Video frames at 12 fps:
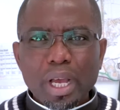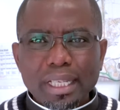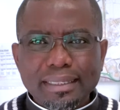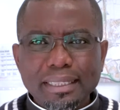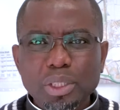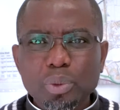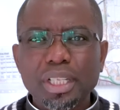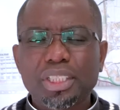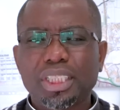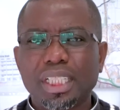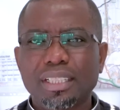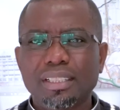a
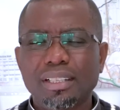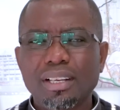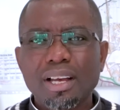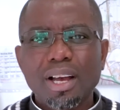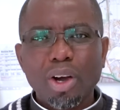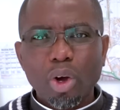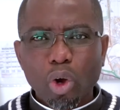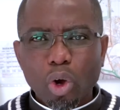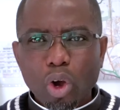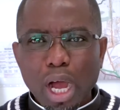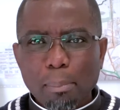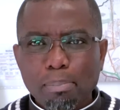situation
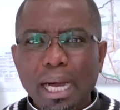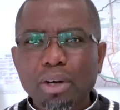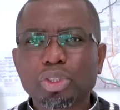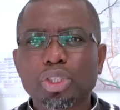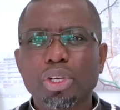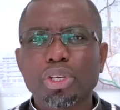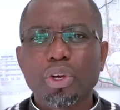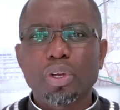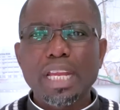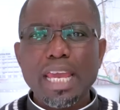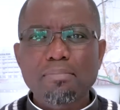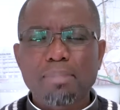or about your
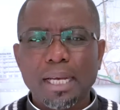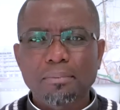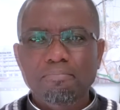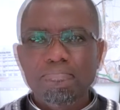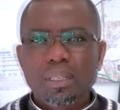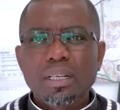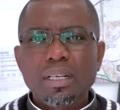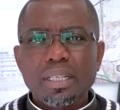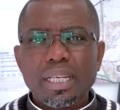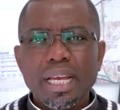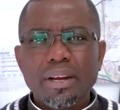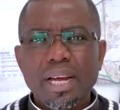neighbor.
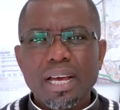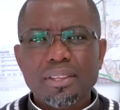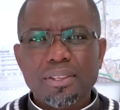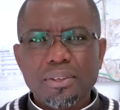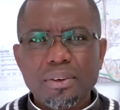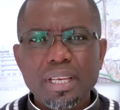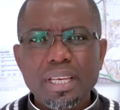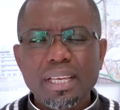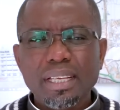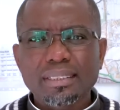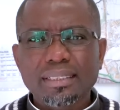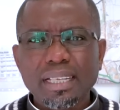There are three
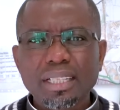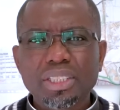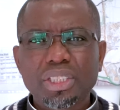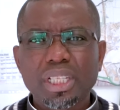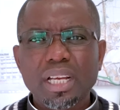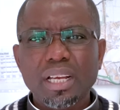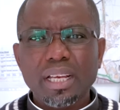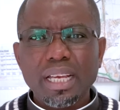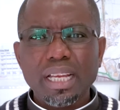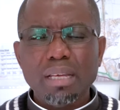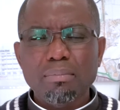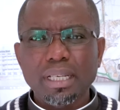essential
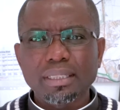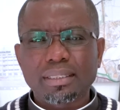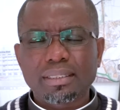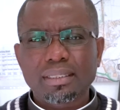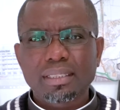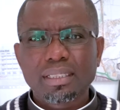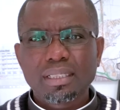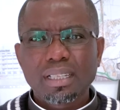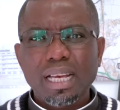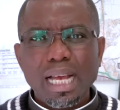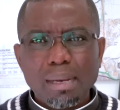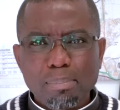elements
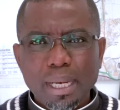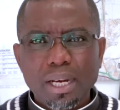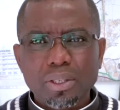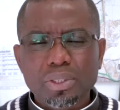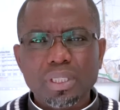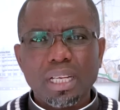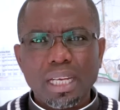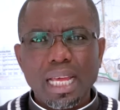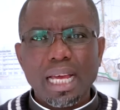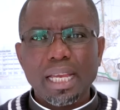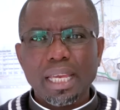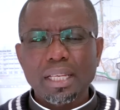about
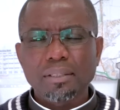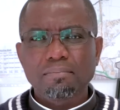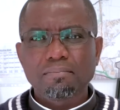lying.